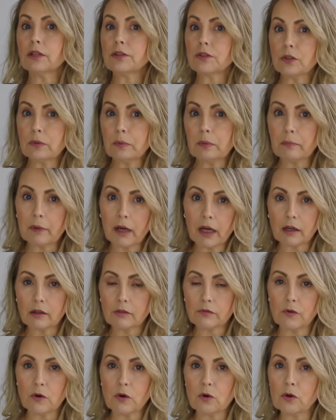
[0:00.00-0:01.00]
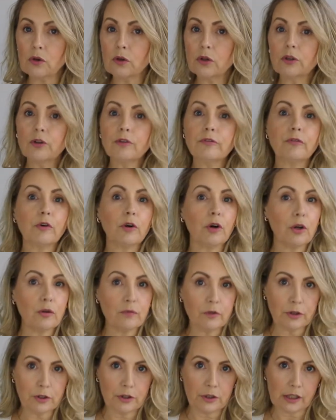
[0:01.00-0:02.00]
a supermarket for
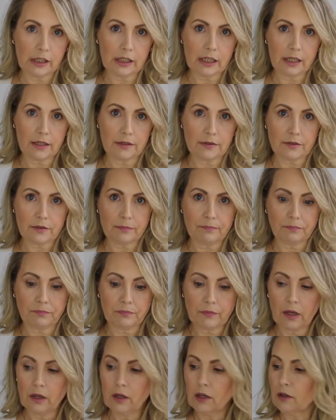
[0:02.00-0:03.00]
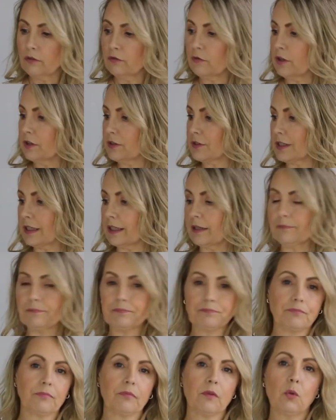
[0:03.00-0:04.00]
over 30 years. Firstly,
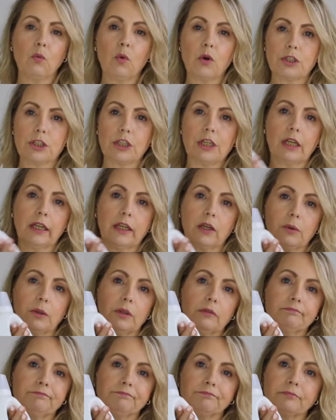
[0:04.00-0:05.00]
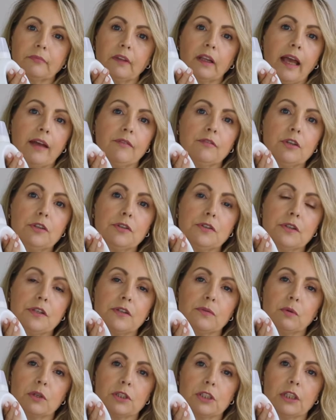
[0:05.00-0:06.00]
washing liquid. Have used
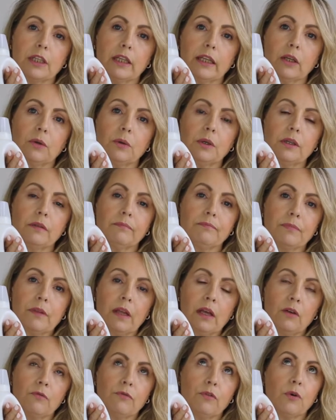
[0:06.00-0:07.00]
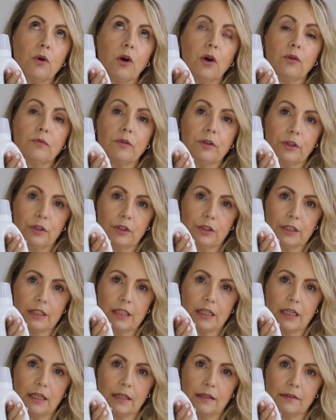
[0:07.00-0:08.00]
this washing liquid for over 30
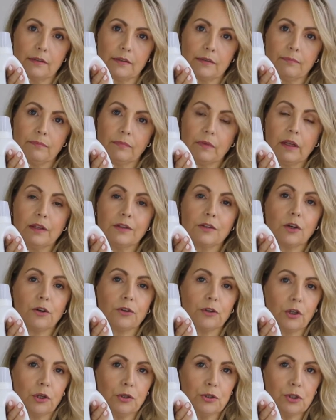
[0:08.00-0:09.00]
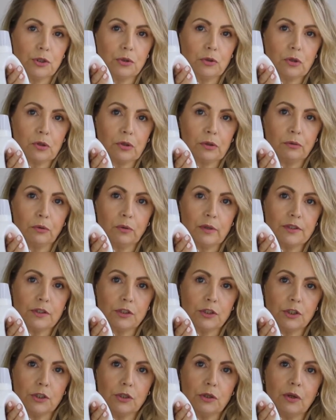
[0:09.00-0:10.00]
years. It's got no chalk
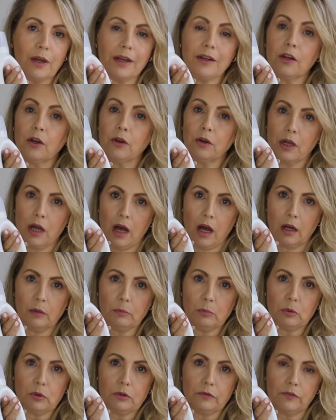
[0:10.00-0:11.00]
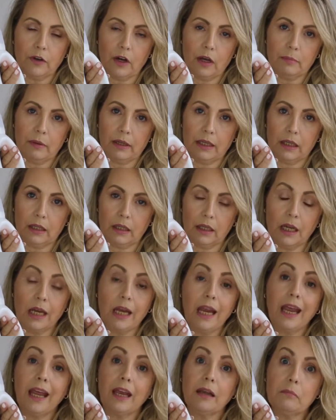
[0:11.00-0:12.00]
residue and no cardboard fibre in it.
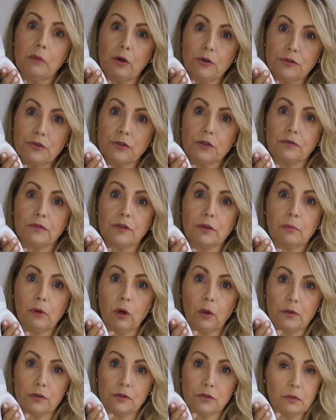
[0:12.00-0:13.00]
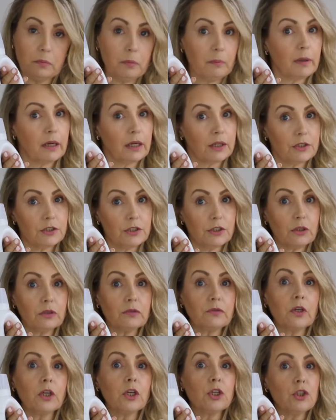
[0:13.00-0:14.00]
And most of them on the supermarket
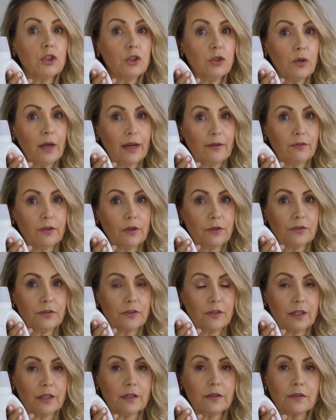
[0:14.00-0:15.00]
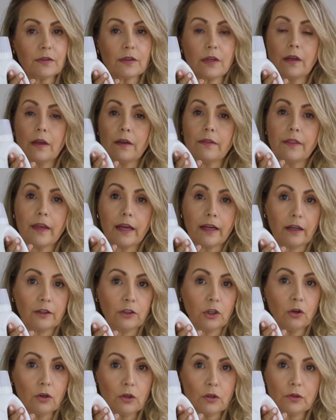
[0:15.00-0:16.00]
shelf do have those things that
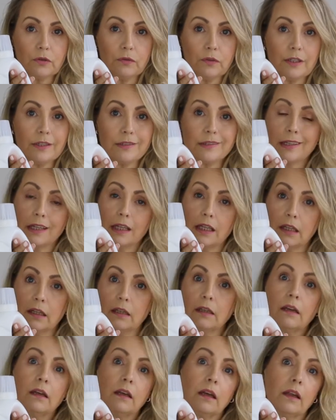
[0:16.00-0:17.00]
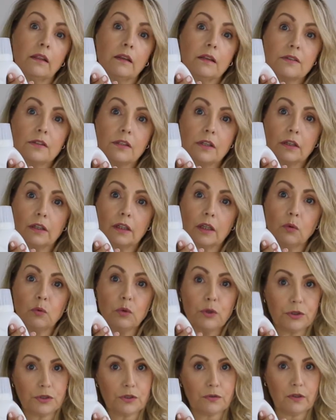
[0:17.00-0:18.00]
are not good for your skin, and they're certainly
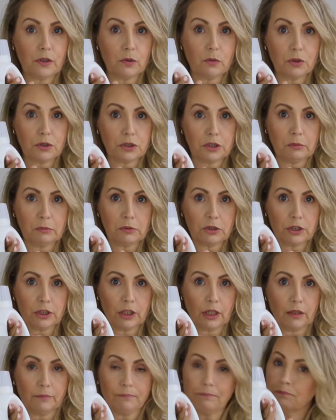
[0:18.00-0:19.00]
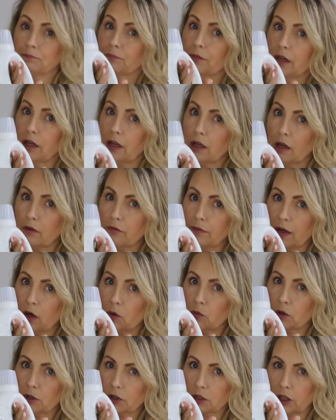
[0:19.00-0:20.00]
worse for your washing machine. Love
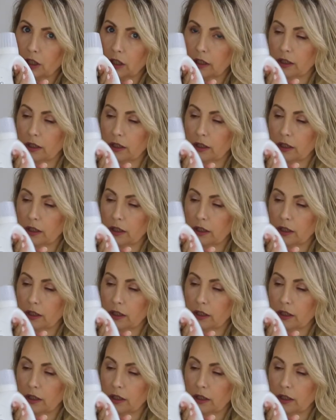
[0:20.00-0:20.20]
our washing